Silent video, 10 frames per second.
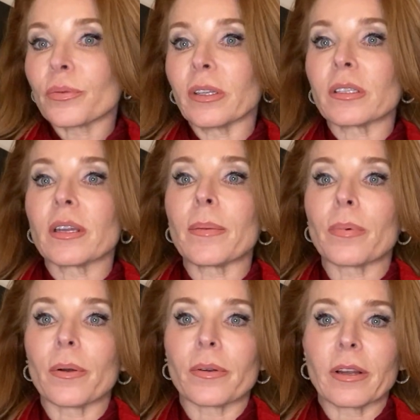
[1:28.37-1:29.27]
real estate
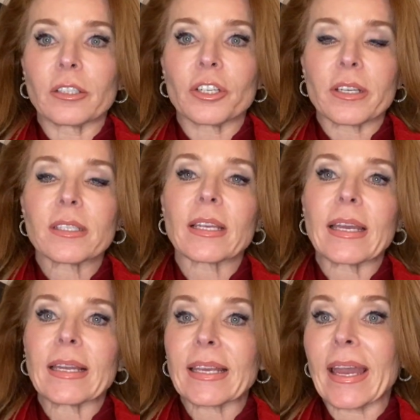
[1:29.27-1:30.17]
brokerages
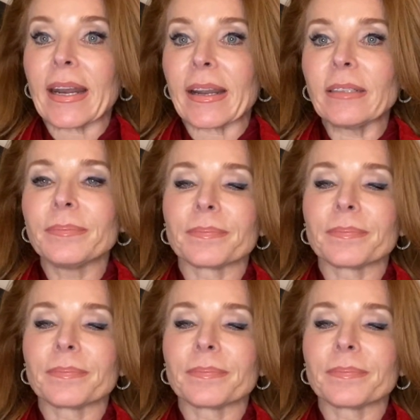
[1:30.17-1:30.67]
in Canada.